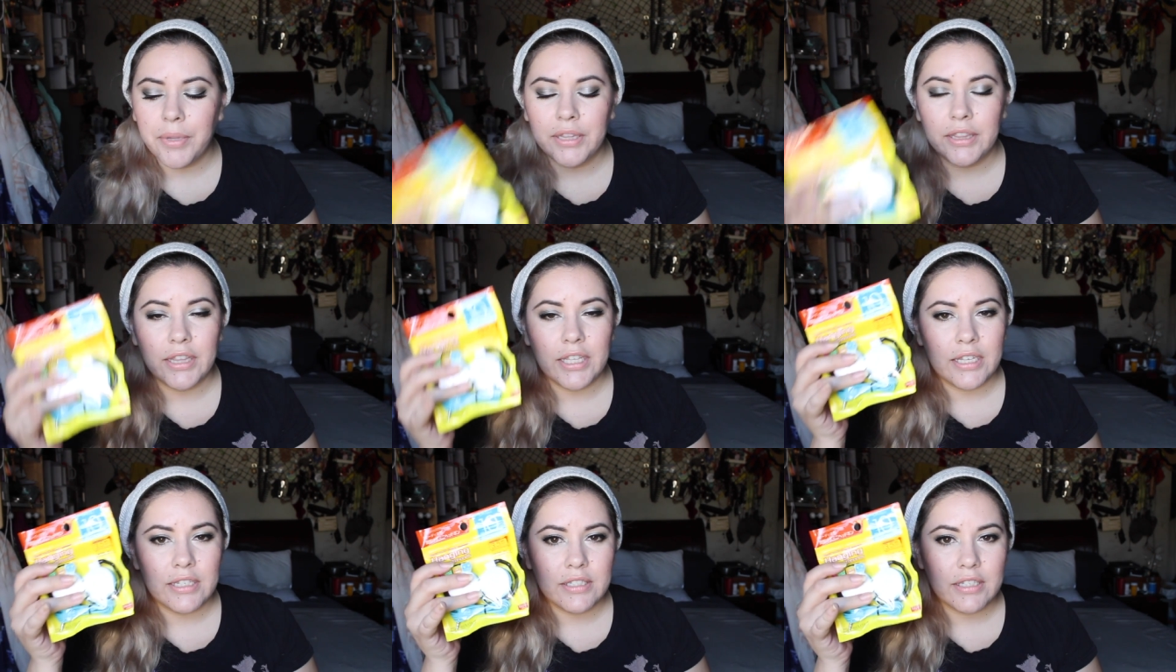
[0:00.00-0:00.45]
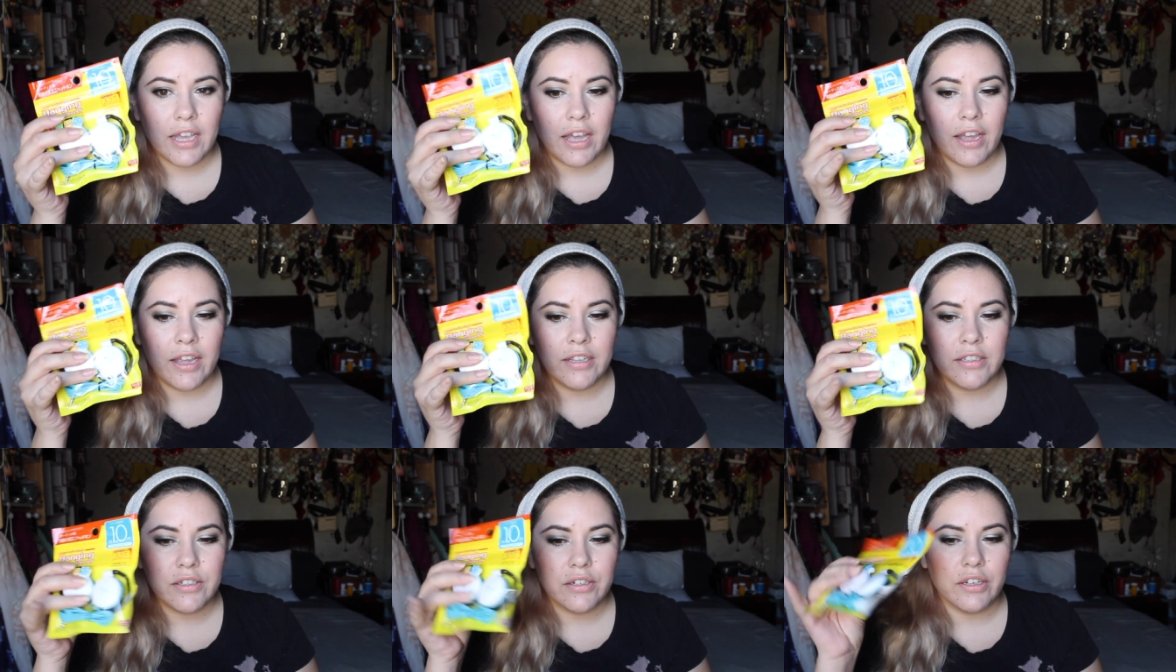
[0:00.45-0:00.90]
but these
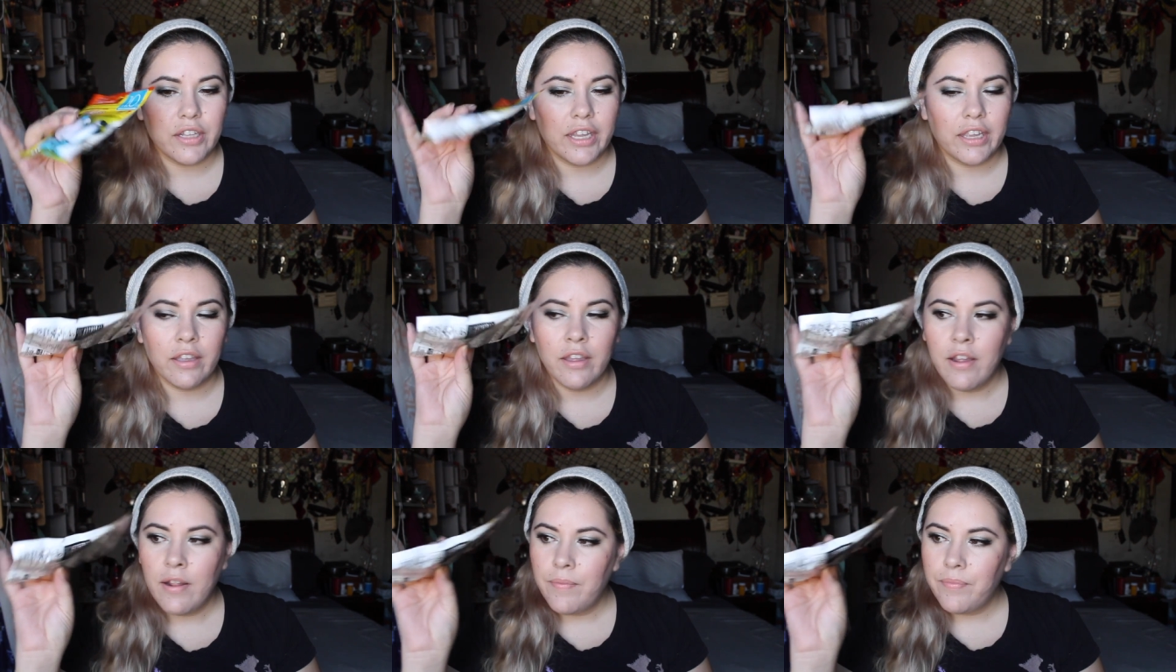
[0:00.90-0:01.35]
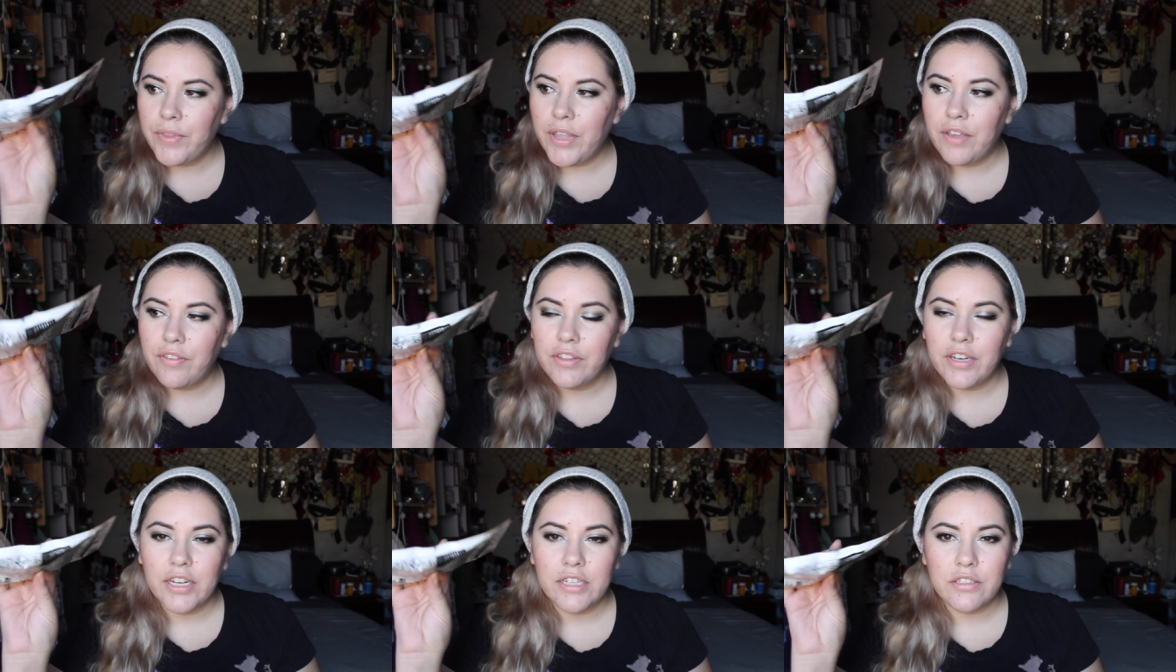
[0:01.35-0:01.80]
kinds are like, they
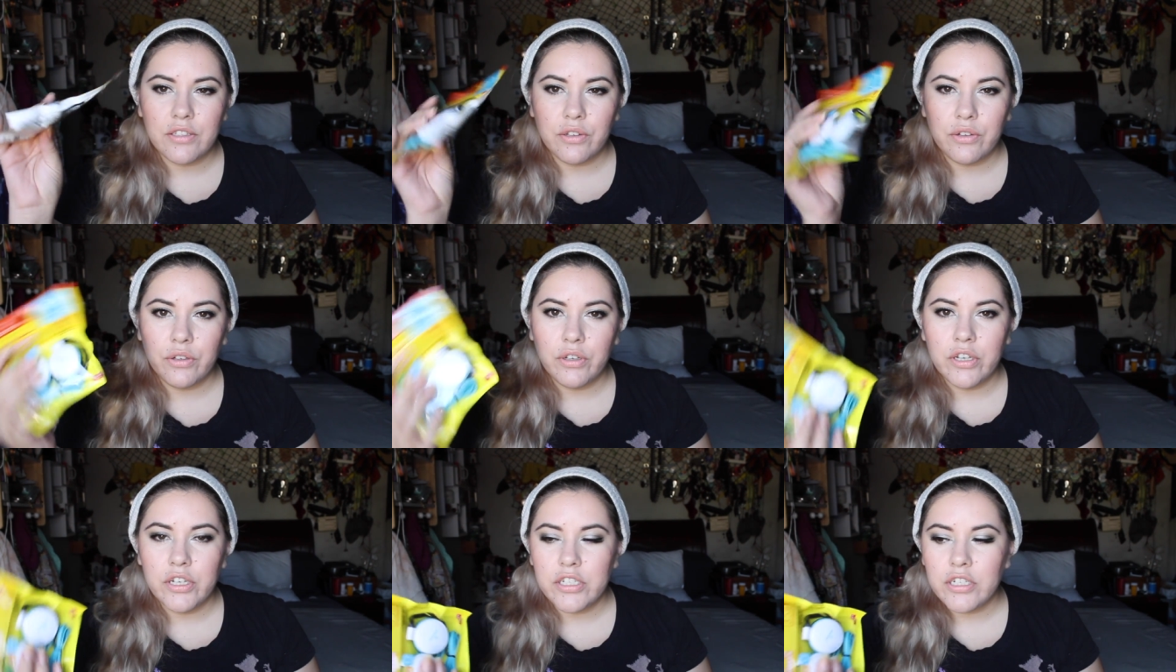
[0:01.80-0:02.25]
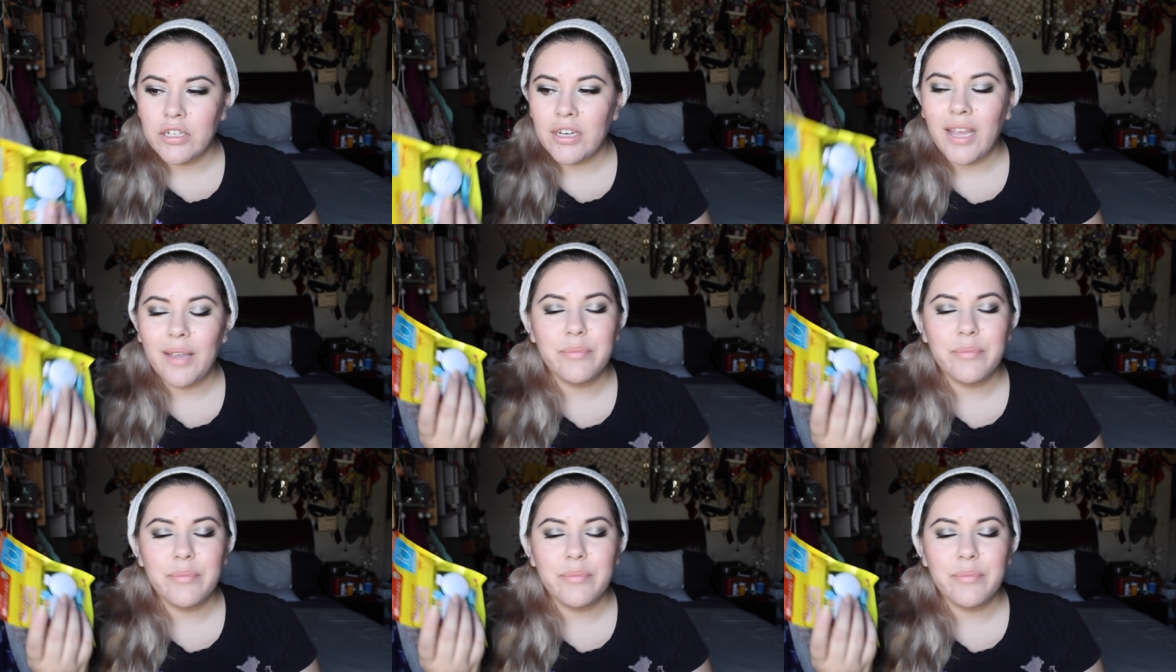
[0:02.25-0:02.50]
have the nice little cushion.